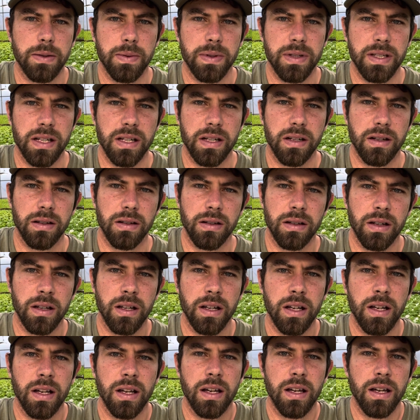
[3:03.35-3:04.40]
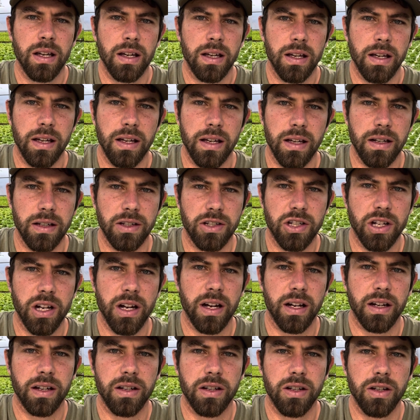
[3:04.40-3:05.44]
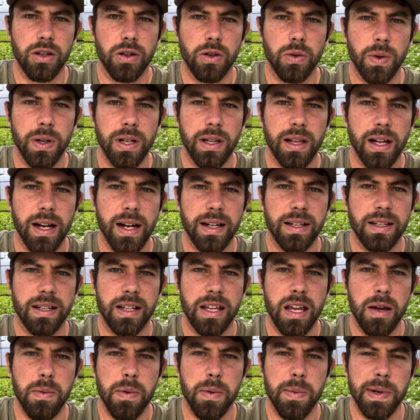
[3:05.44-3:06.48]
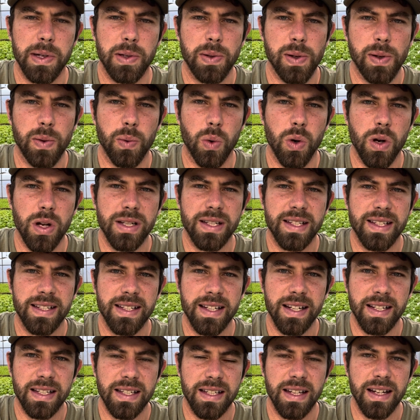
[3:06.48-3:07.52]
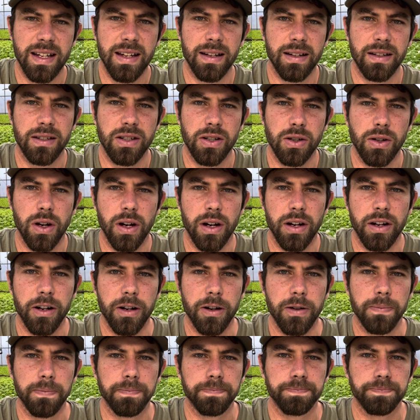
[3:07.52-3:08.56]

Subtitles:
is in check too. We like to keep it between 160 and 200.